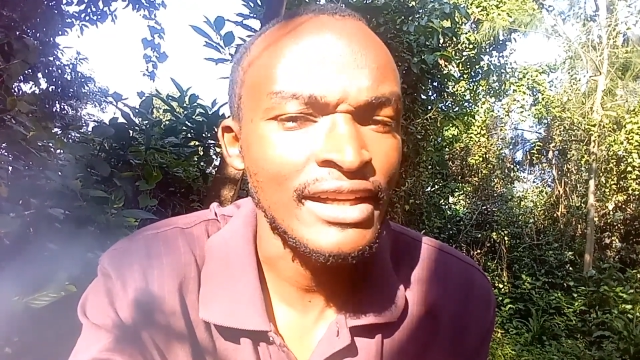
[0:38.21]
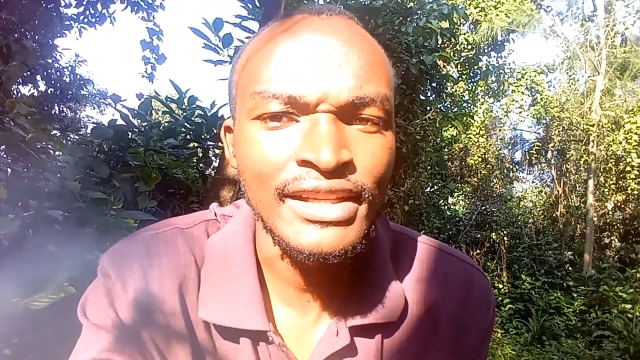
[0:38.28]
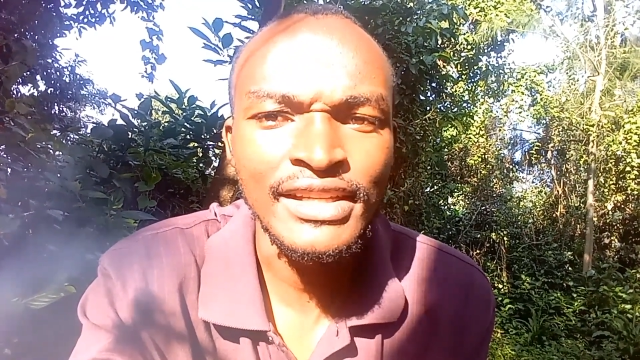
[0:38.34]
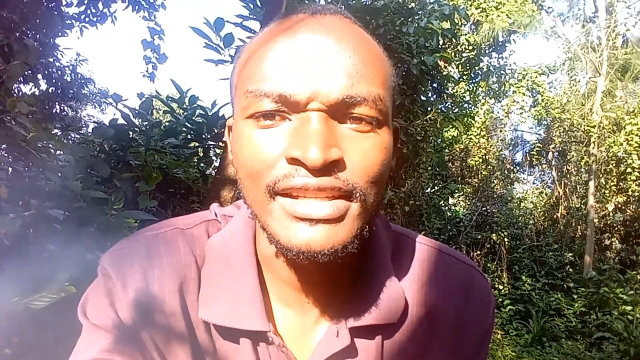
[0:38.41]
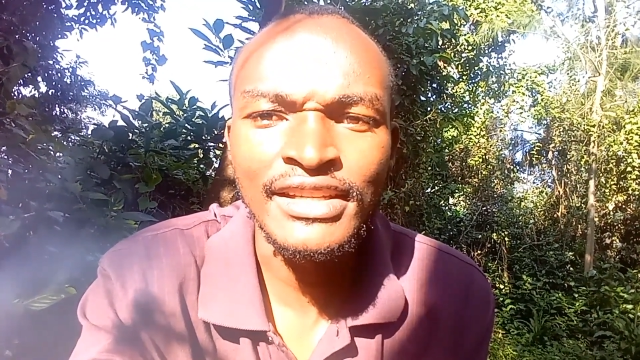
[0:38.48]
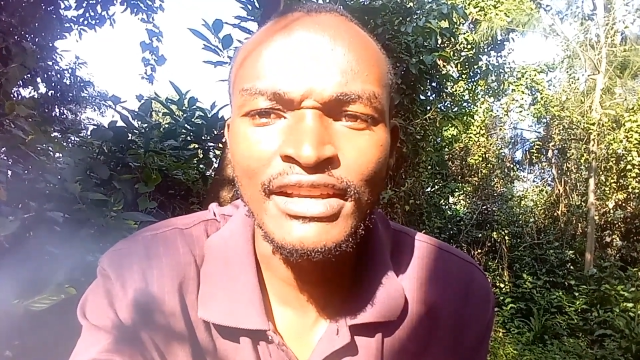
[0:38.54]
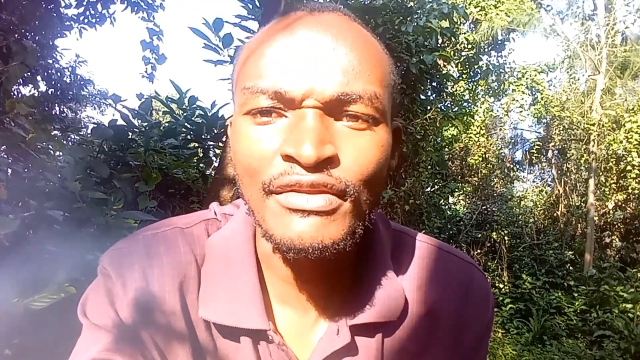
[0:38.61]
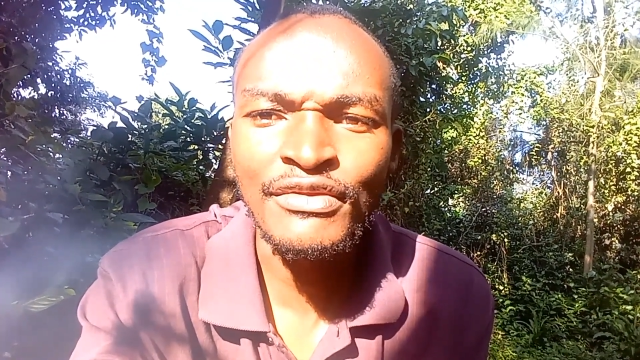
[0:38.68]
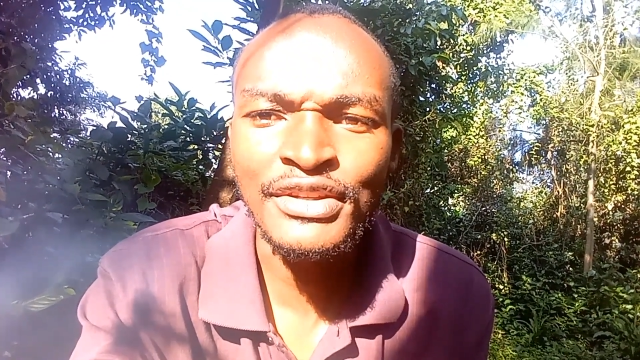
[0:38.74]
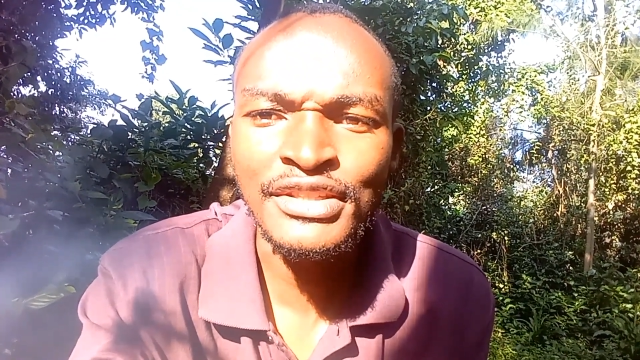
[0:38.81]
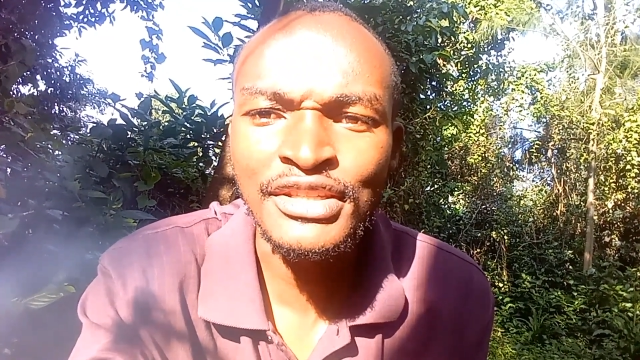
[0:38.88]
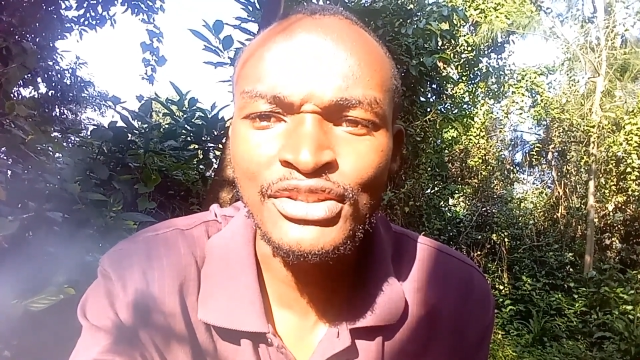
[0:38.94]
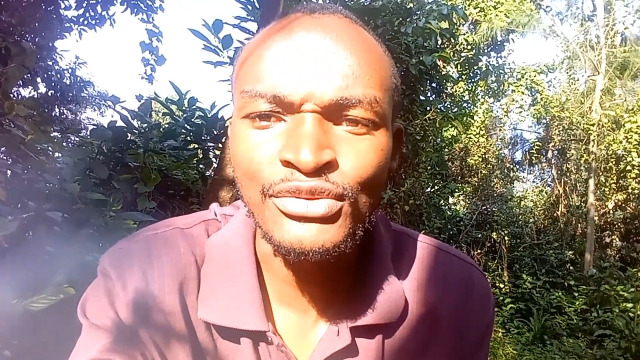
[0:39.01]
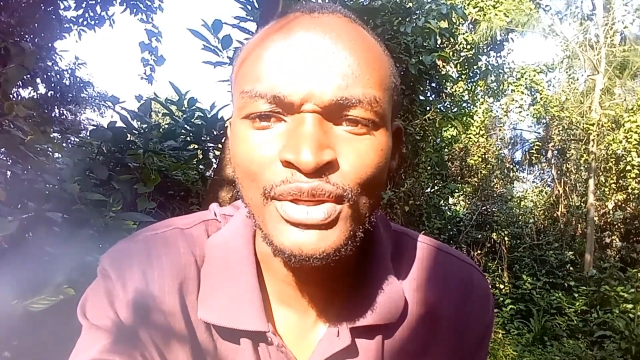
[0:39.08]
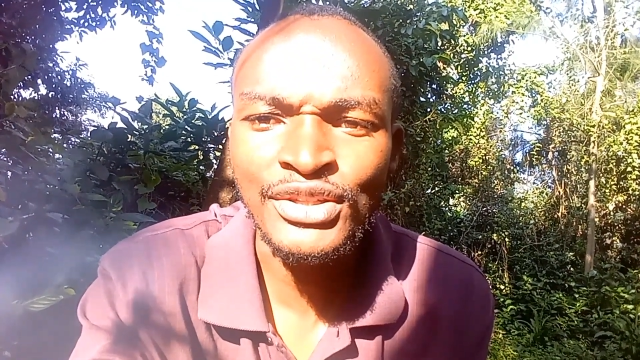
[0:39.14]
in every
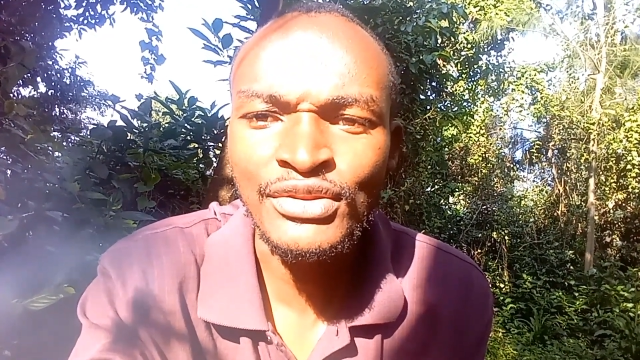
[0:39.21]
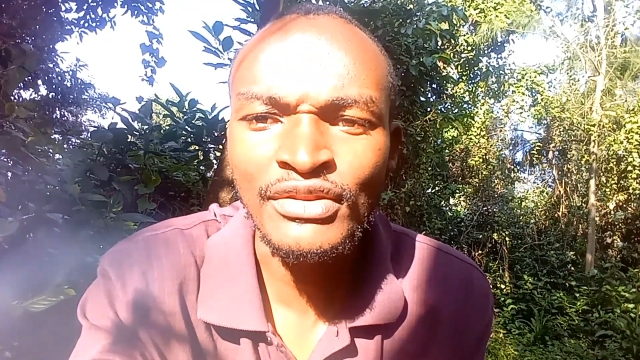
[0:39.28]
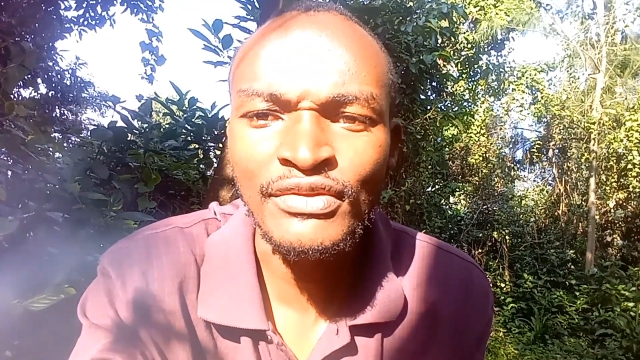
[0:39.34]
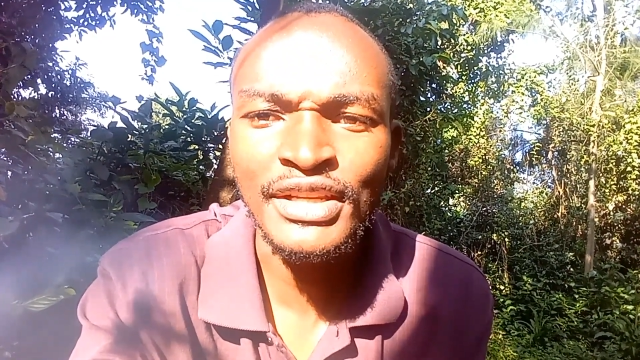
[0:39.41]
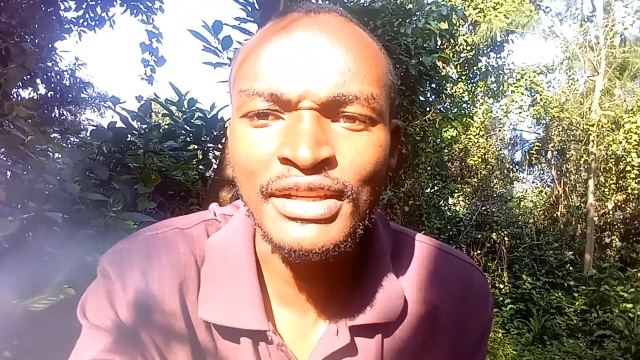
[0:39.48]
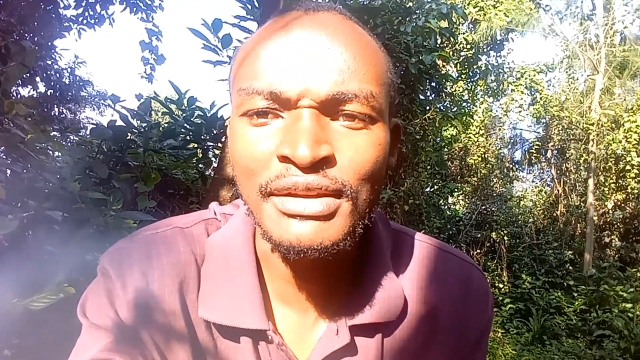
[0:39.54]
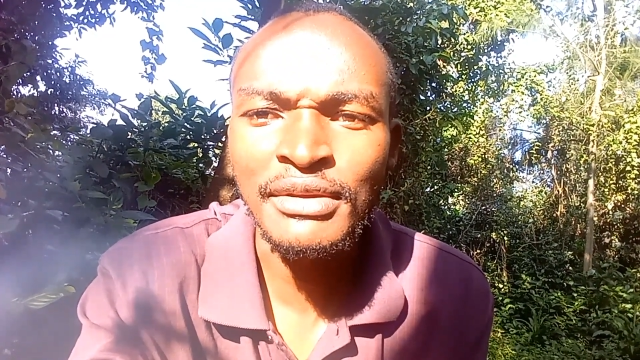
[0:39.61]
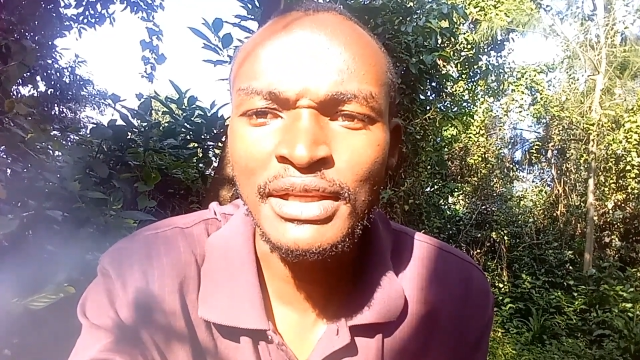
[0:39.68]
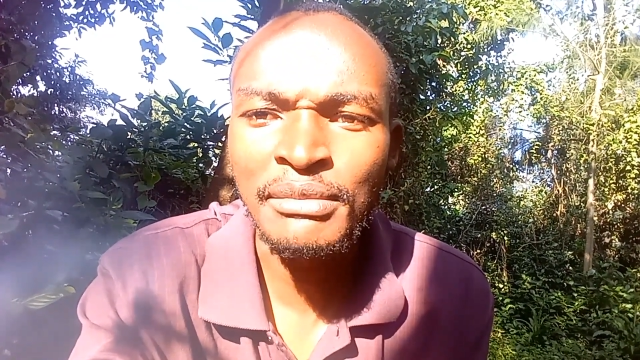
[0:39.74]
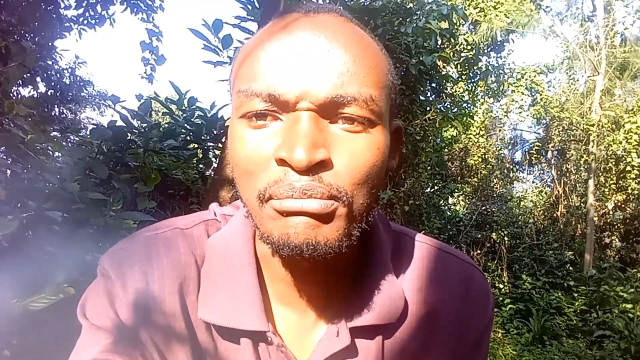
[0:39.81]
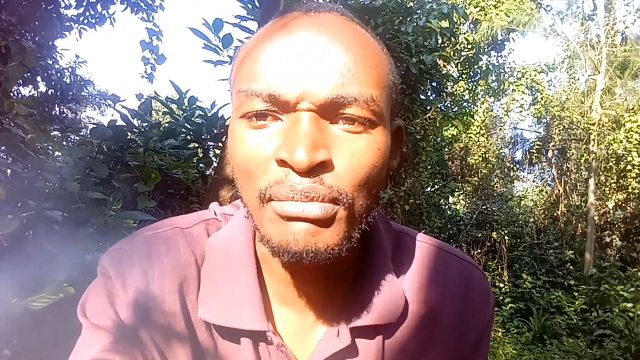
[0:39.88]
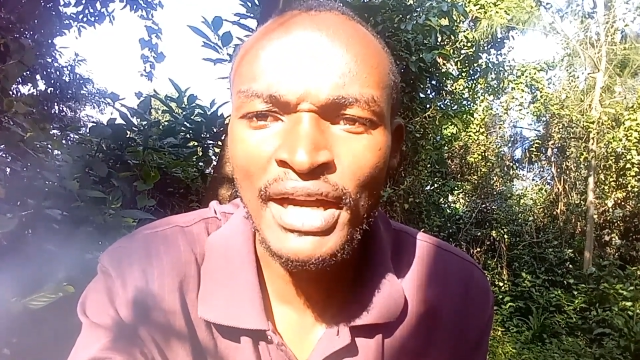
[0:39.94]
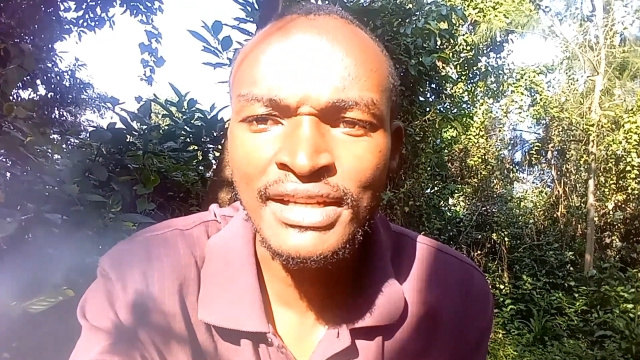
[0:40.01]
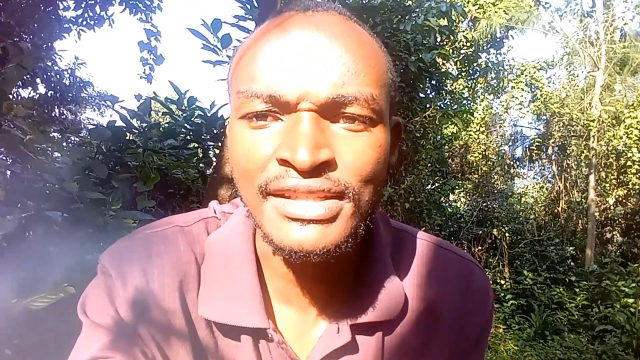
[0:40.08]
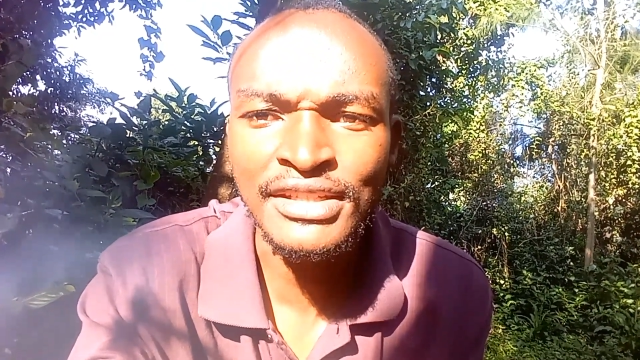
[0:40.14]
situation, even in a
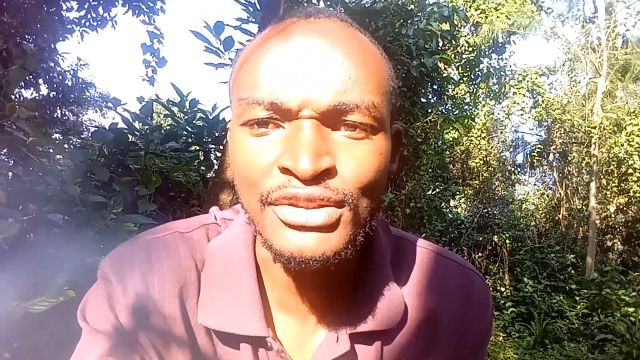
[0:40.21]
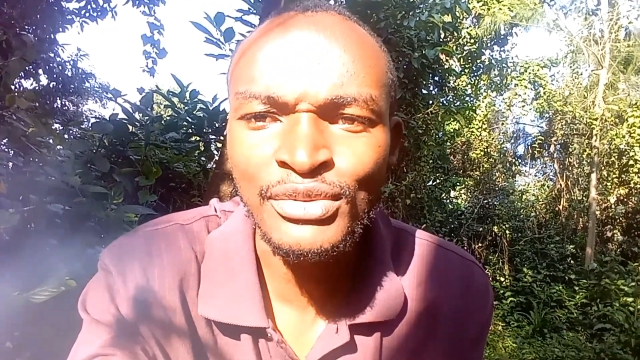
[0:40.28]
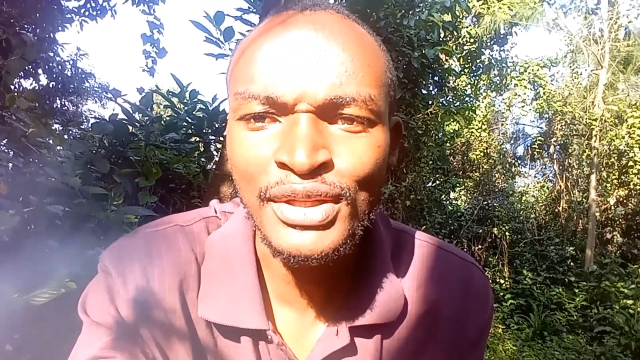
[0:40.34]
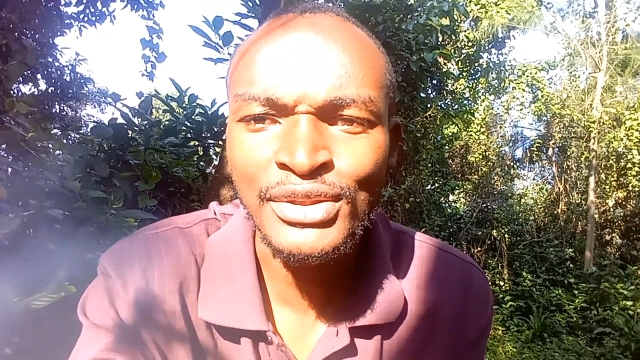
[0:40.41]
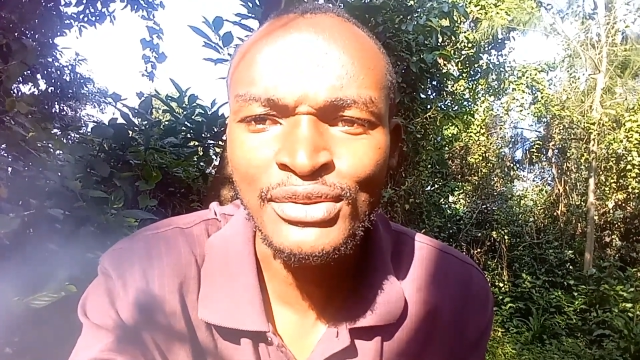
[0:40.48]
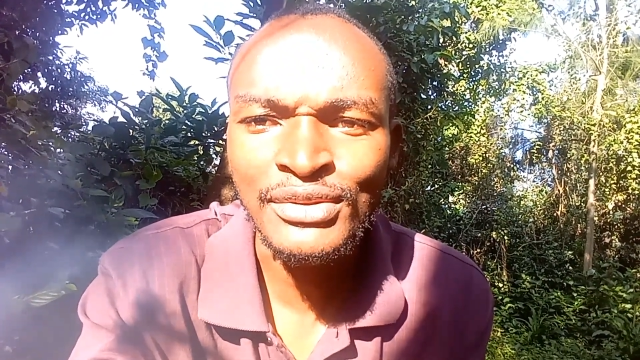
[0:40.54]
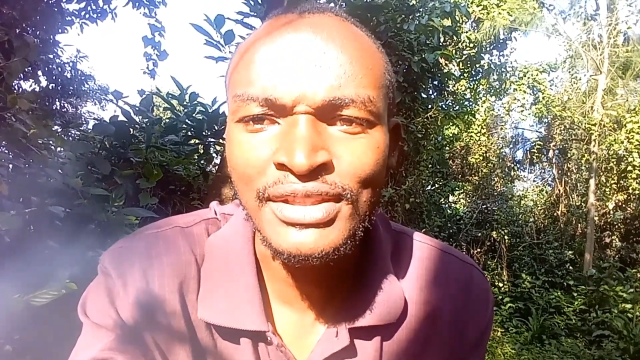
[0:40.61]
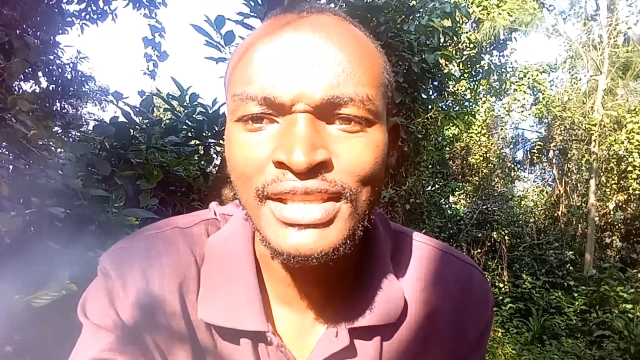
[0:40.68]
bad situation,